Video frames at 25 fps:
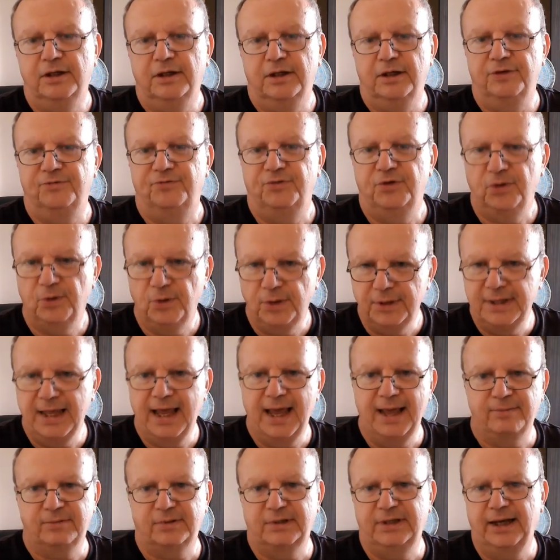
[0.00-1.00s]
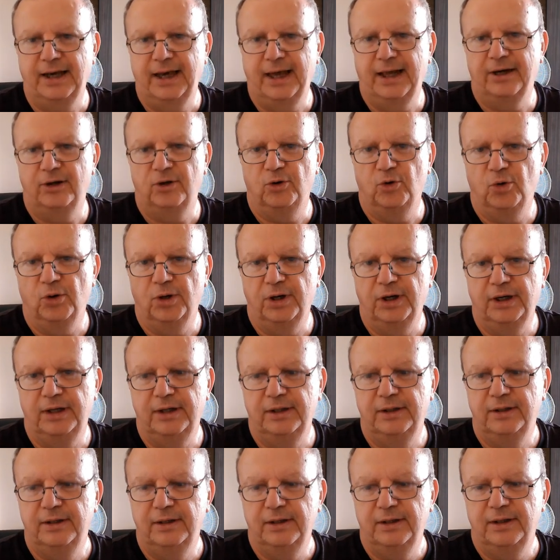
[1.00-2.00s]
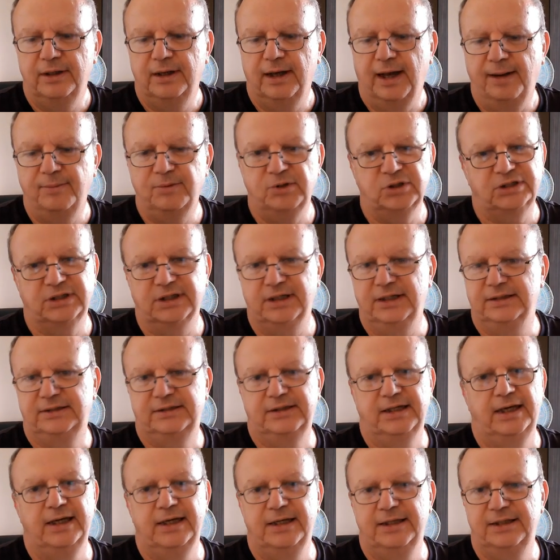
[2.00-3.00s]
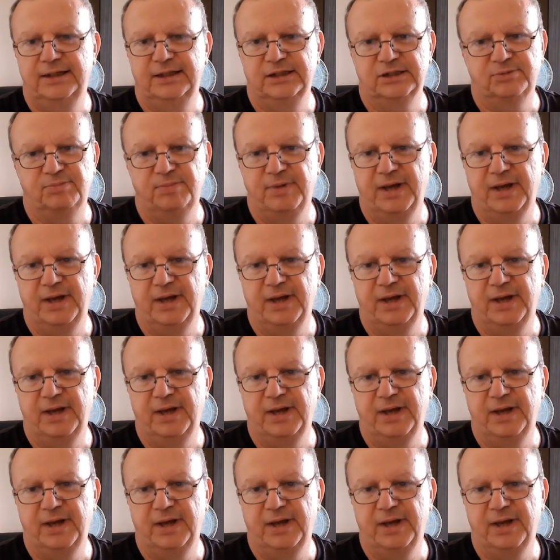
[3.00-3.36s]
If you're in that category, I'm just going to tell you this,